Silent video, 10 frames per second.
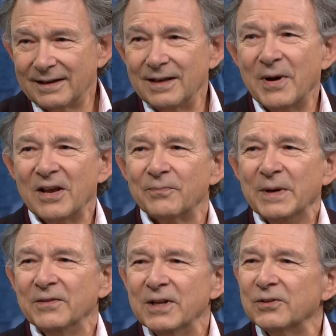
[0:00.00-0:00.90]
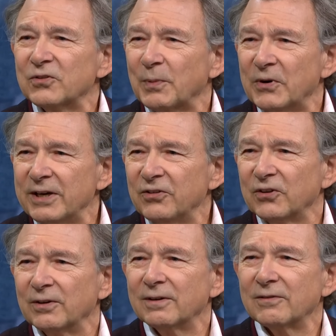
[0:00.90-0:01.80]
He may have been the
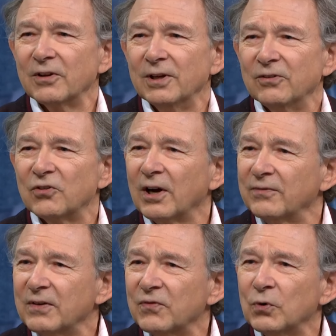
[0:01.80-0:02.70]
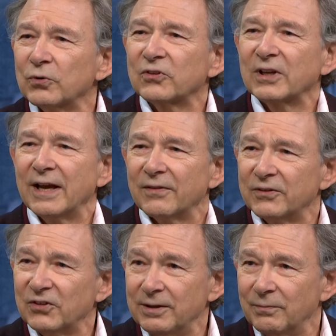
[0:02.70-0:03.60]
inspiration, the driving force to get the
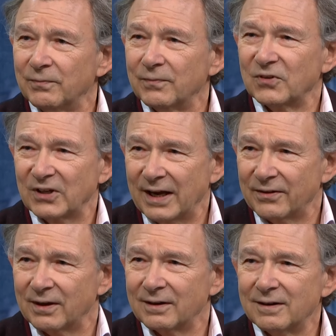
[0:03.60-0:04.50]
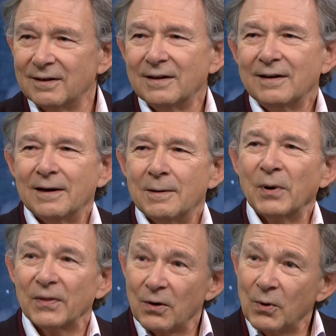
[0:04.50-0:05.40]
team together. Um,
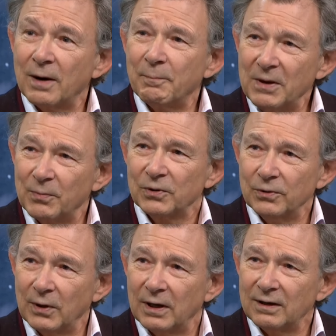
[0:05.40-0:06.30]
but there were people who were